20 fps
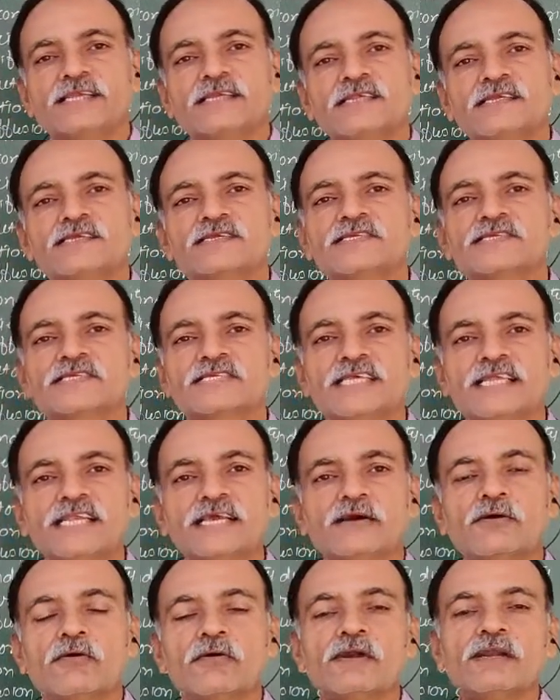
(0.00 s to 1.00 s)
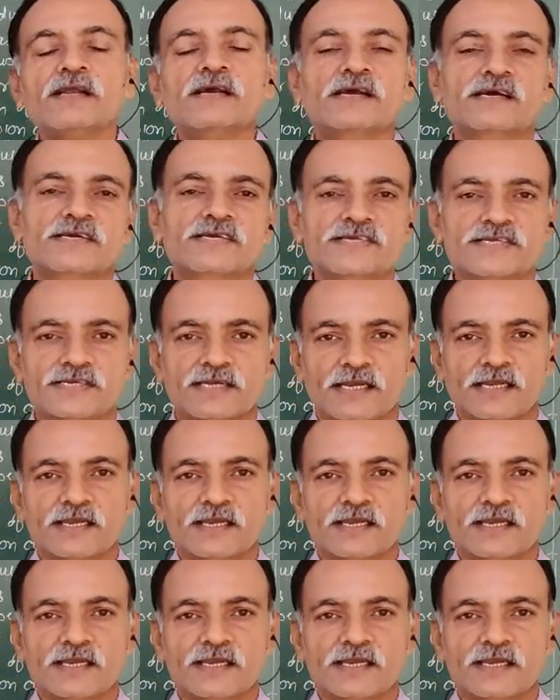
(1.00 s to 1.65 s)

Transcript: silicon crystal,